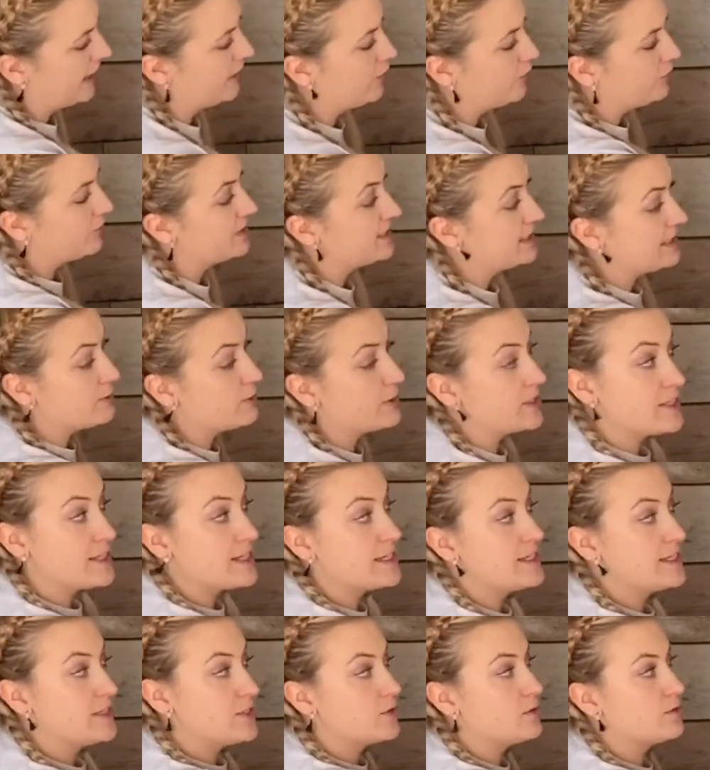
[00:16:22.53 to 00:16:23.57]
obviously once
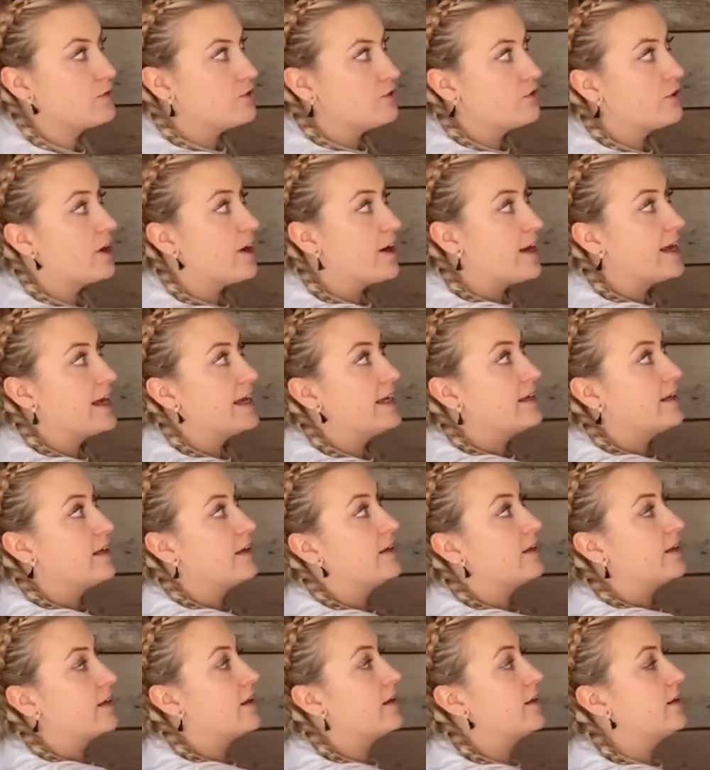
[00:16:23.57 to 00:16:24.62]
this is all dry,
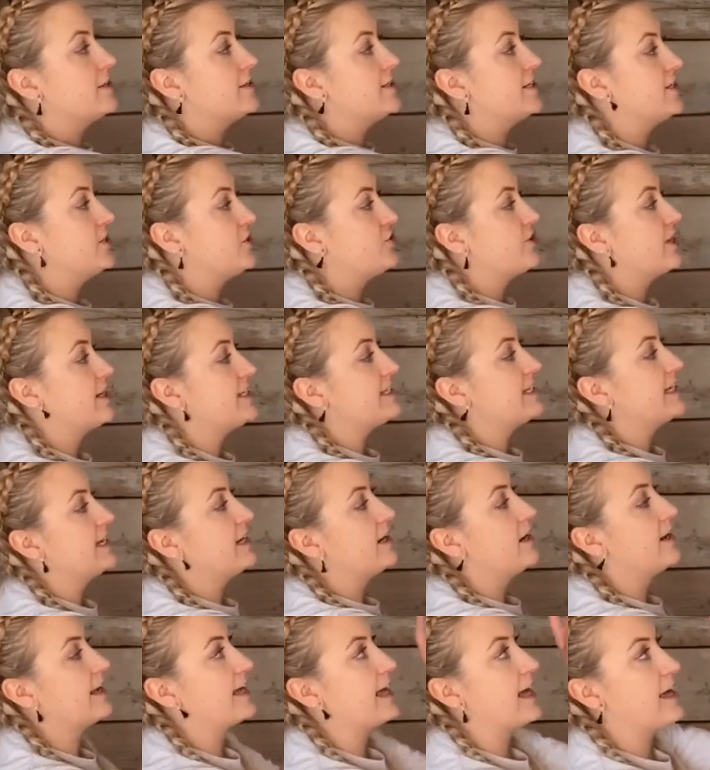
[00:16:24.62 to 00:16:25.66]
I'm going to distress it
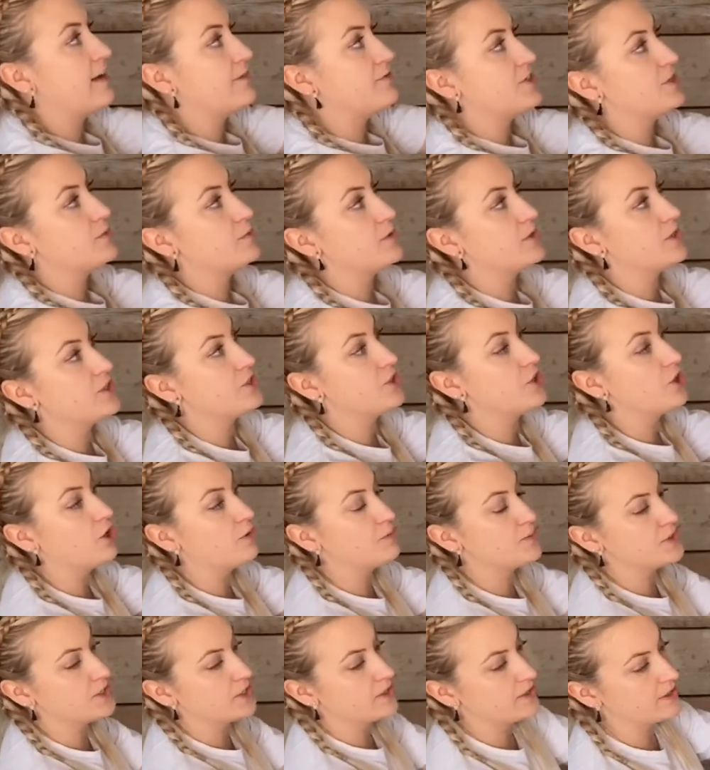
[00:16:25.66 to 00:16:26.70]
like I have done with the top,
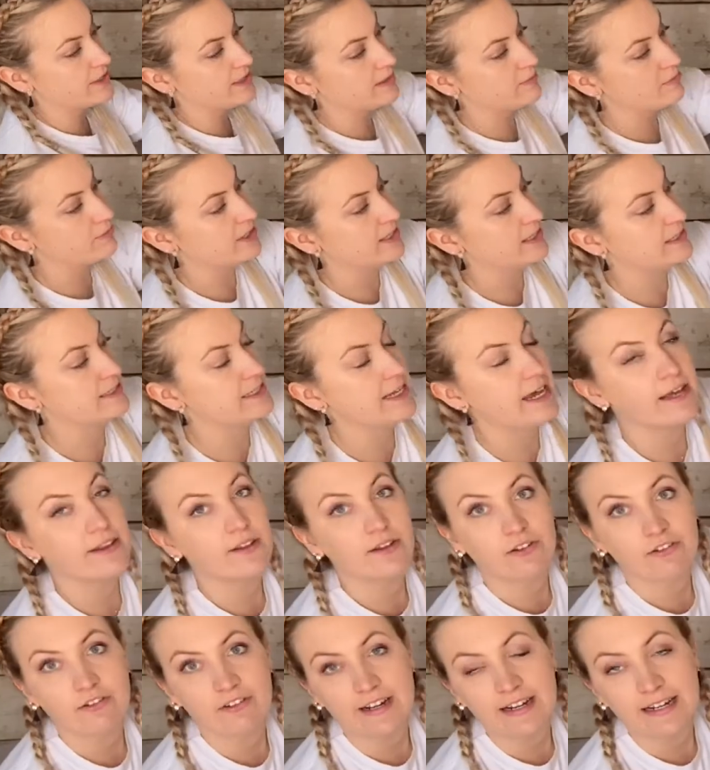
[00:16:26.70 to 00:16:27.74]
so that it brings out the
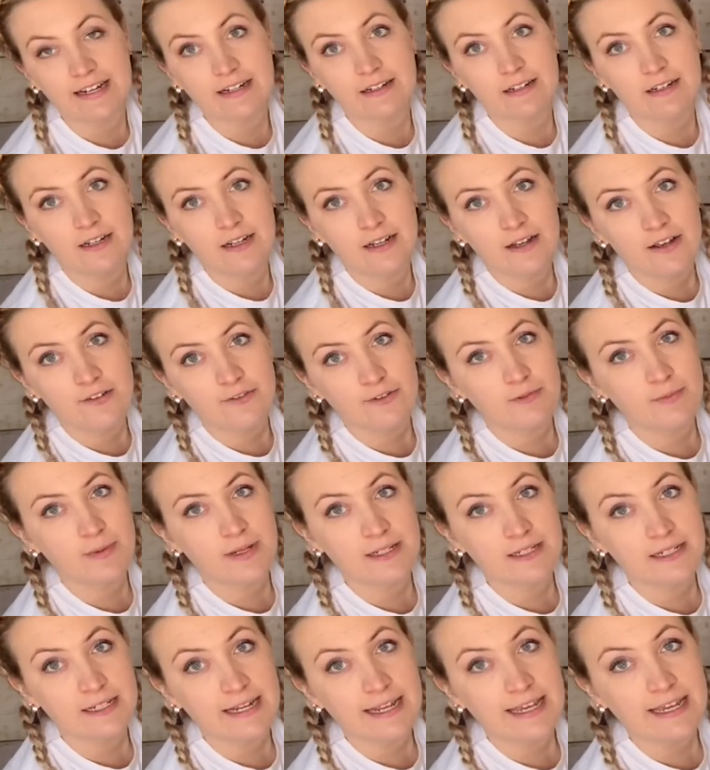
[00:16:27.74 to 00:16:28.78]
green from
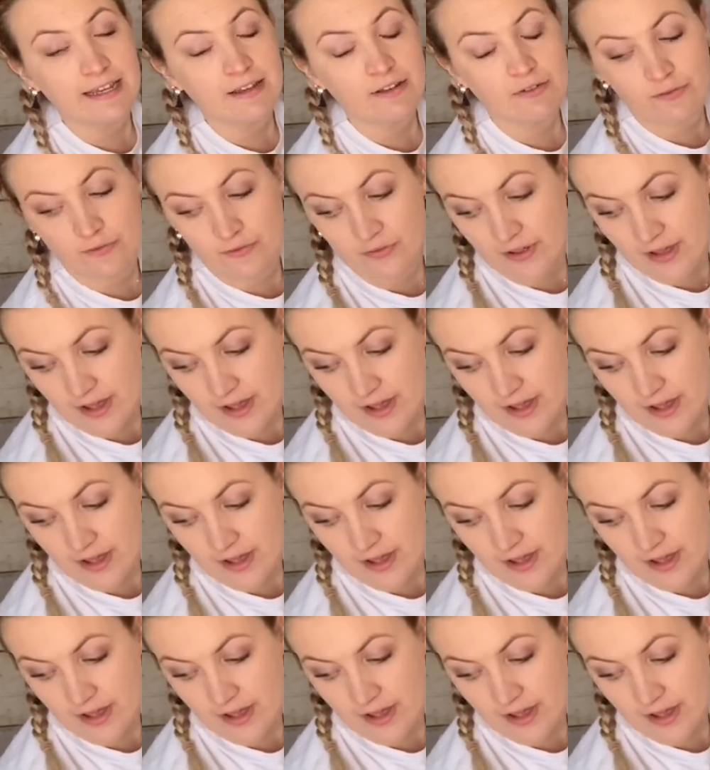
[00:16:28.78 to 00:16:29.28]
underneath.